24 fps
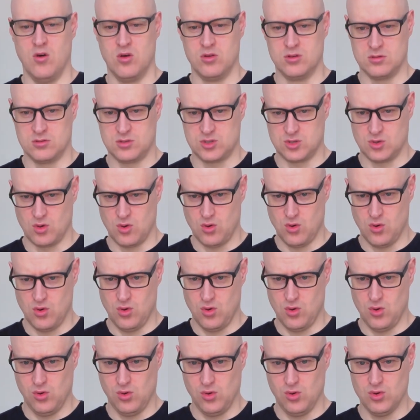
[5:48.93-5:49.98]

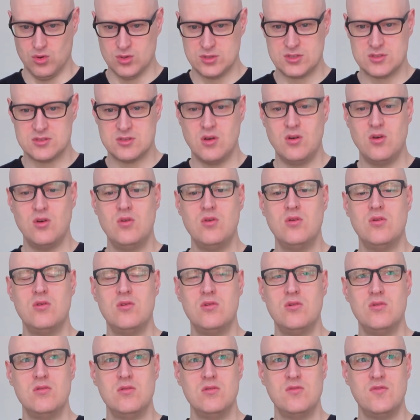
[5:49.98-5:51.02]
So,
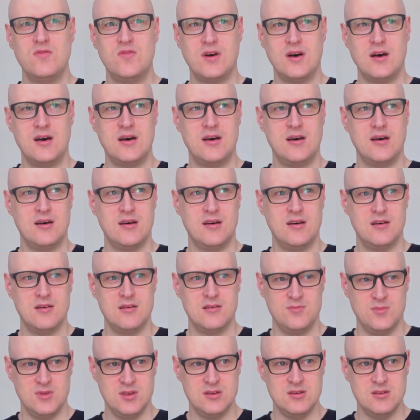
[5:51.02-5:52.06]
so, fa,
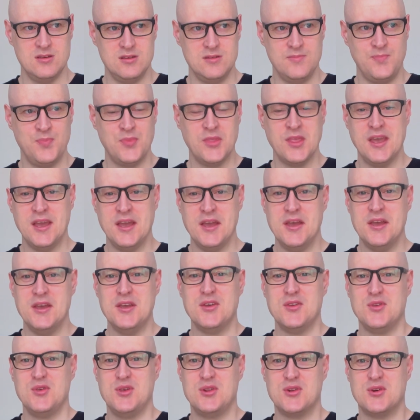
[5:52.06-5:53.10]
mi.
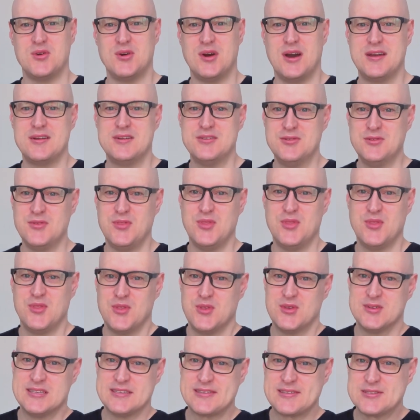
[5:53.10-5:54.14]
You know, I don't
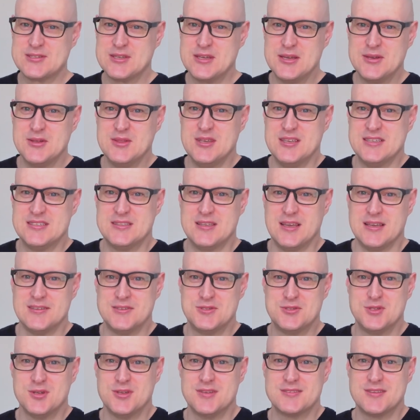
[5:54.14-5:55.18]
sing these things
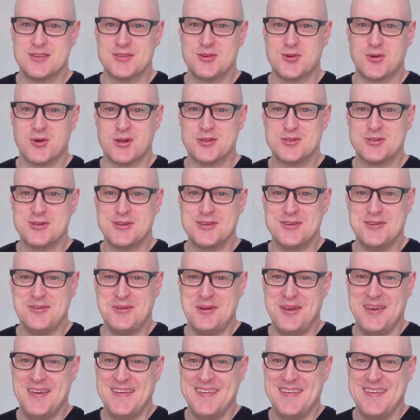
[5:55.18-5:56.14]
just to torture you.